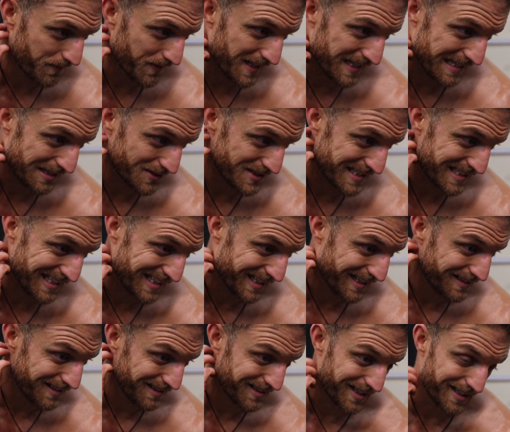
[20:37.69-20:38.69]
and I was
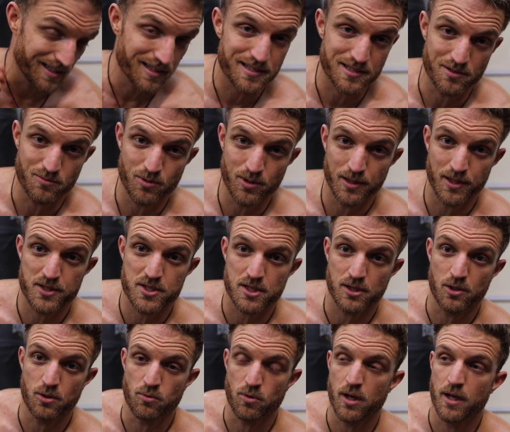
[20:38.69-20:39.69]
thinking, okay, this is a really
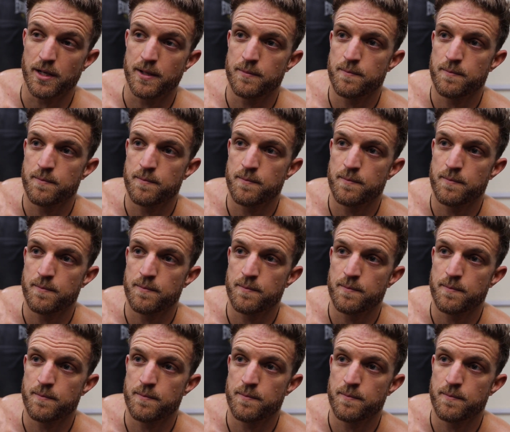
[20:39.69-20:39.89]
slow run.